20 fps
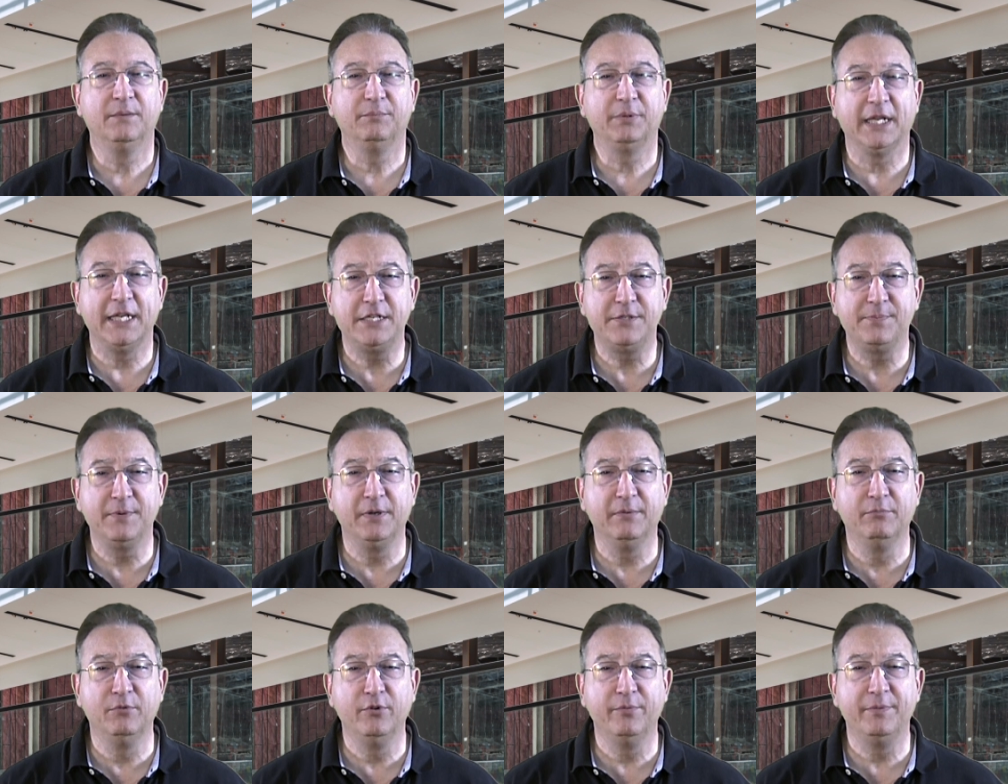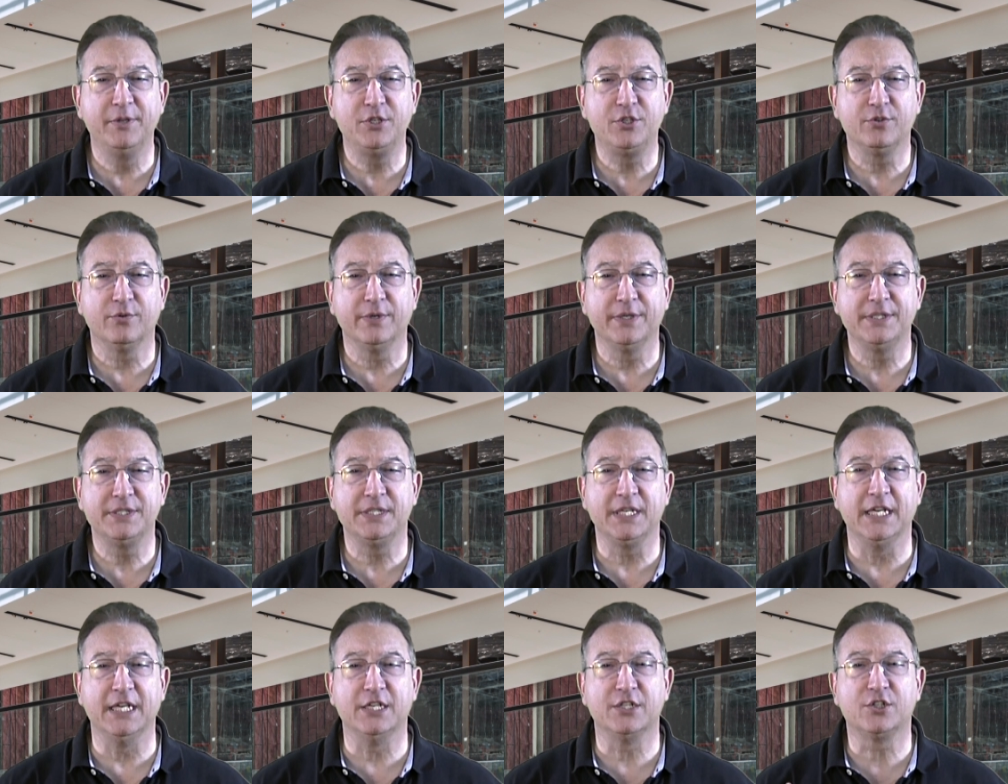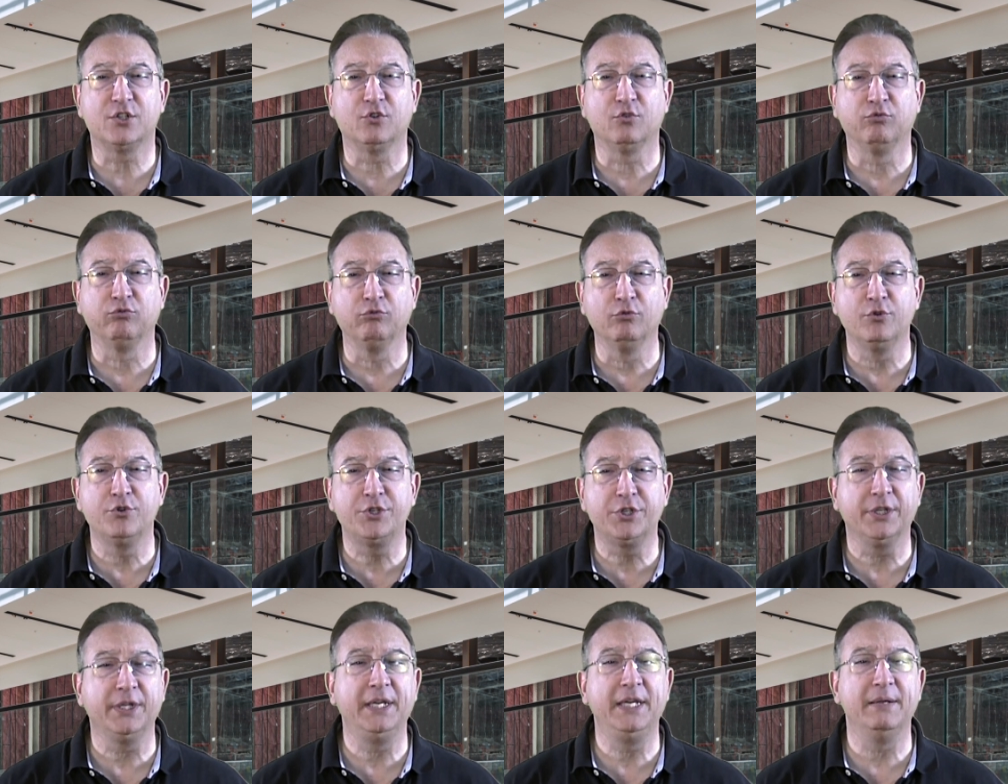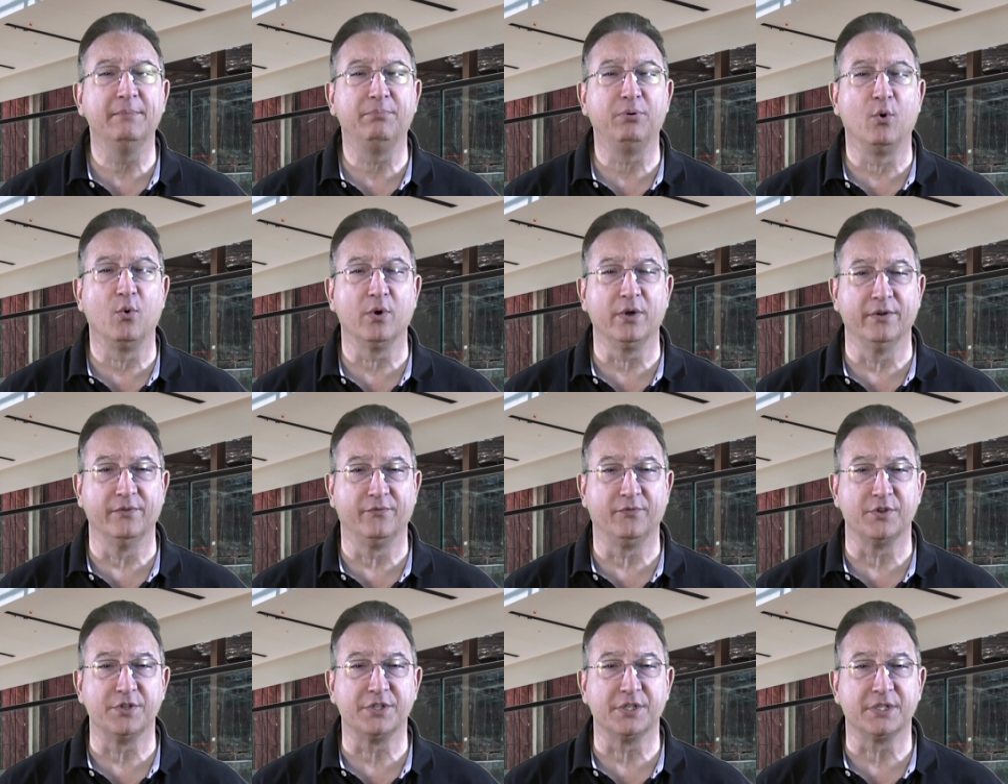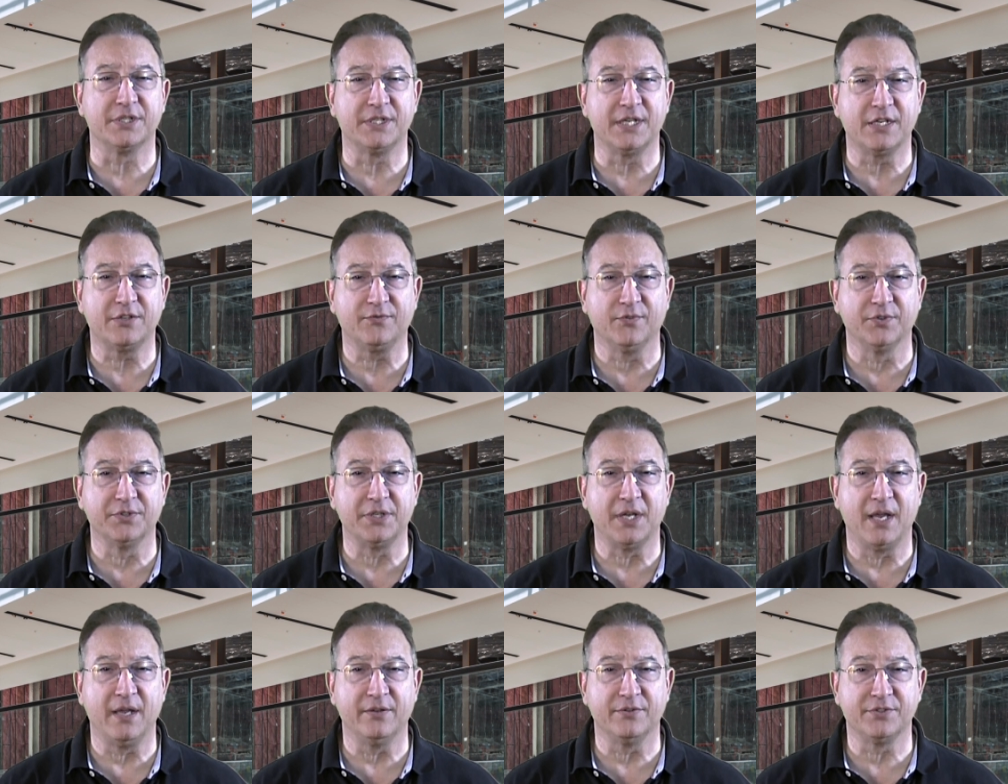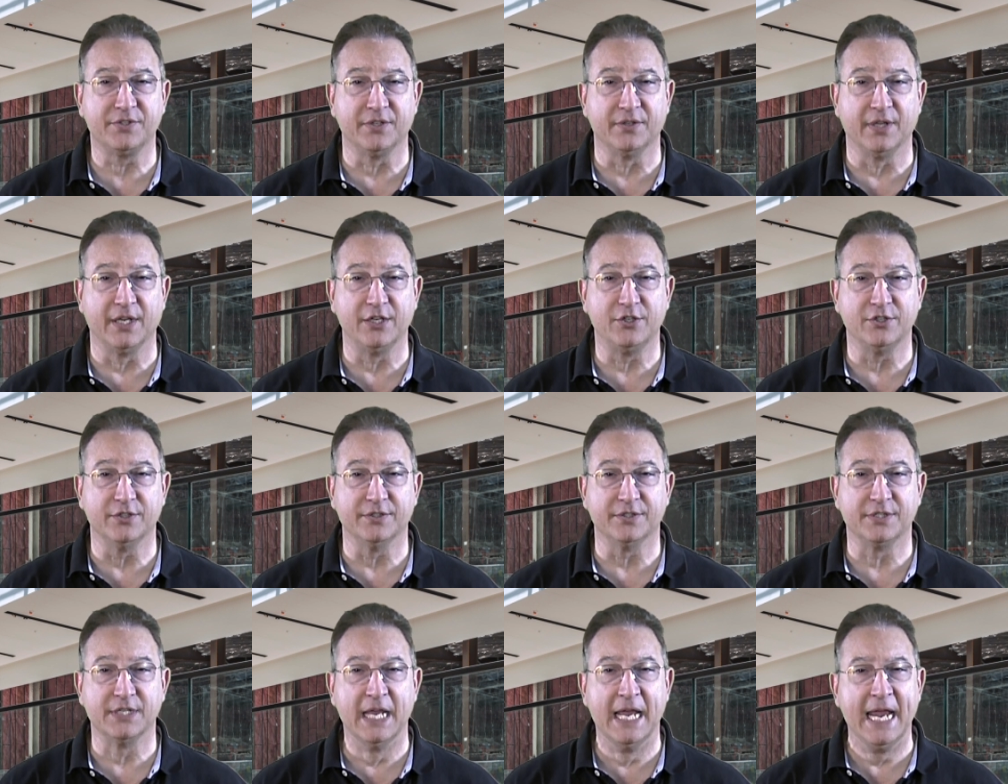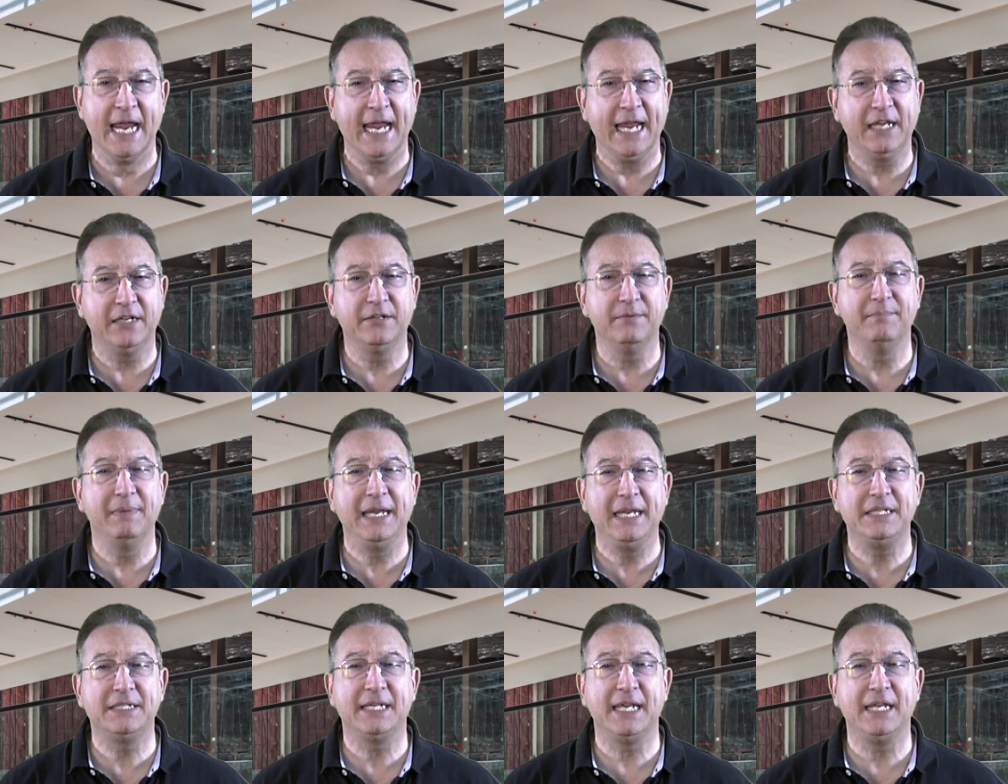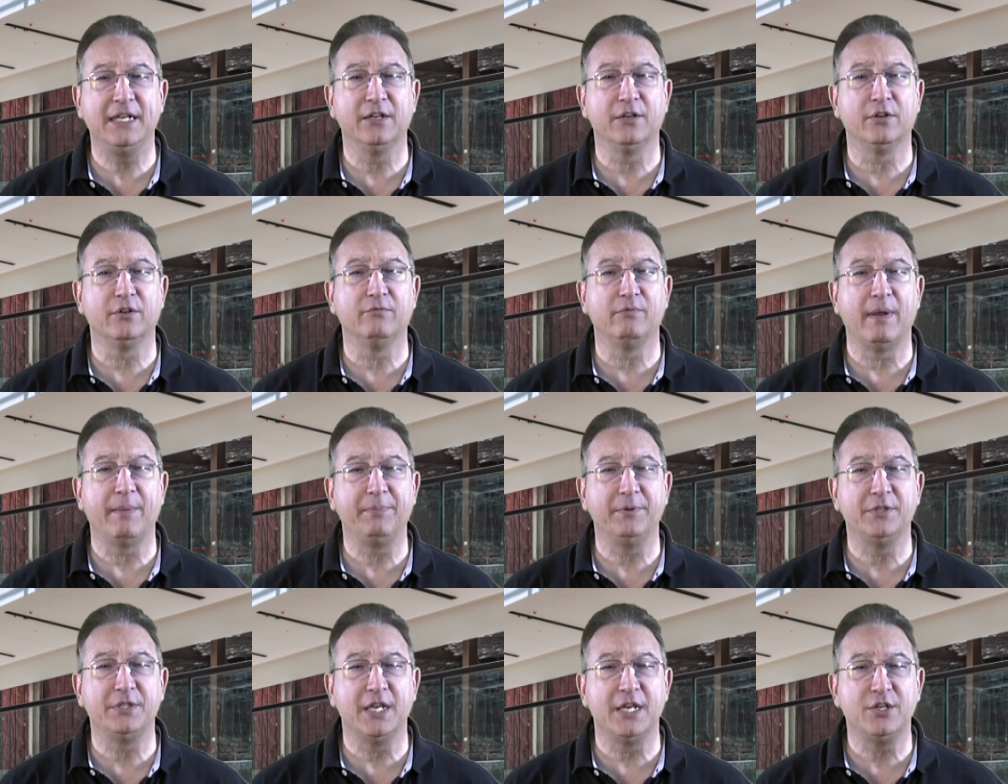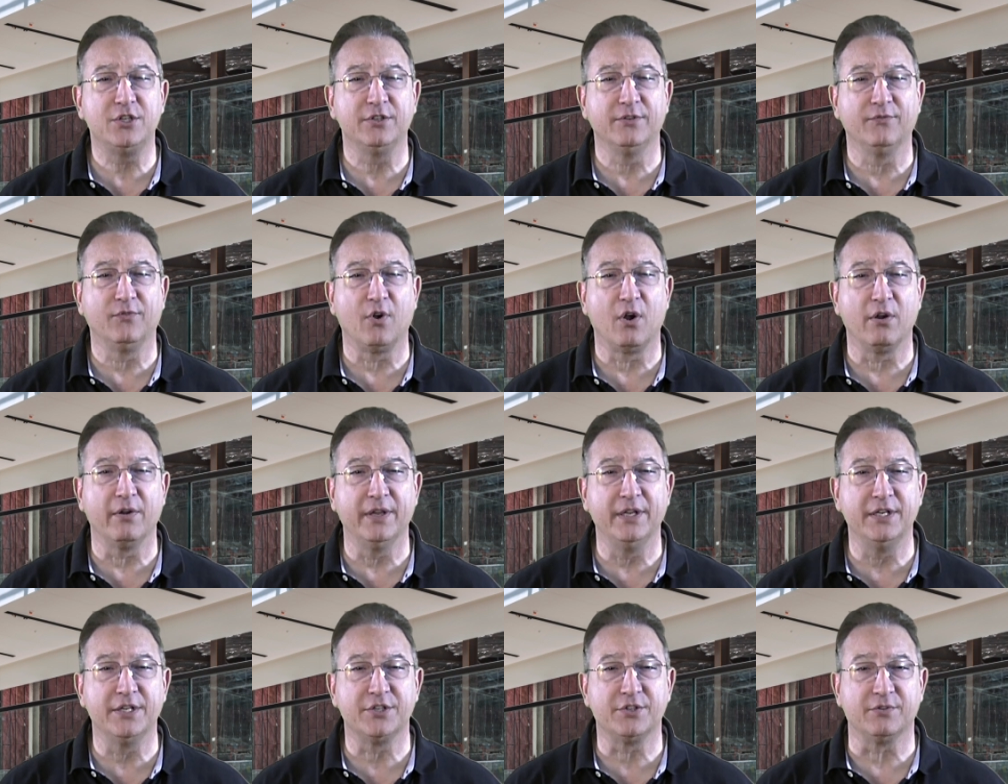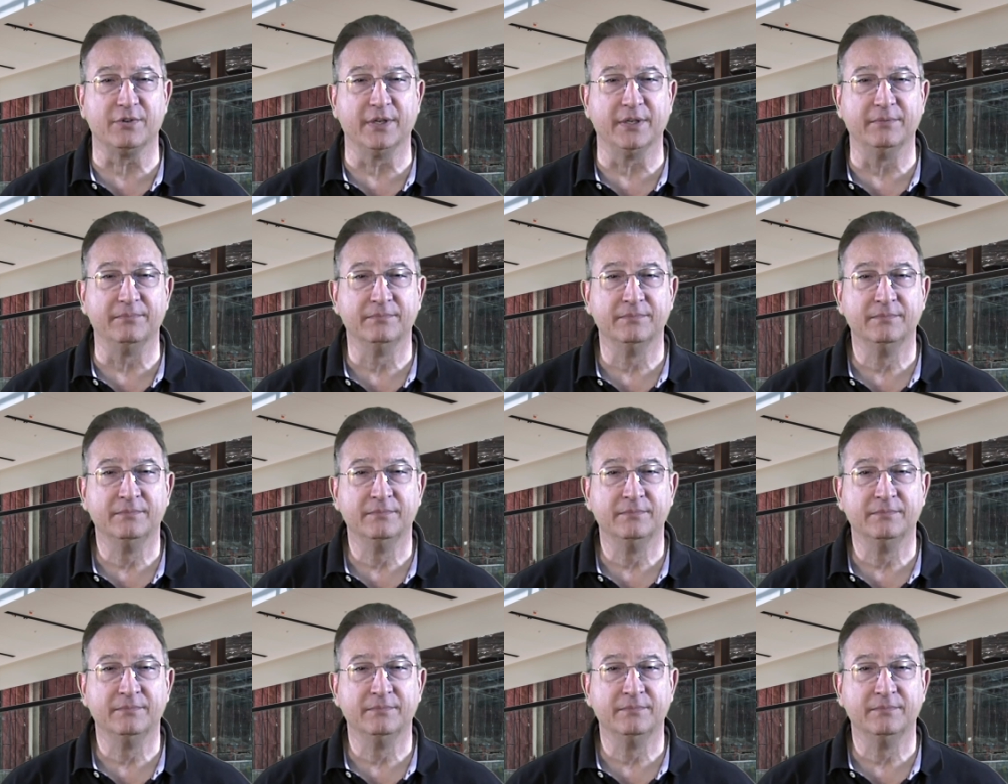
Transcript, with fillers: Placement of movement joints is crucially important for successful tile installations and to maintain a good reputation for our industry.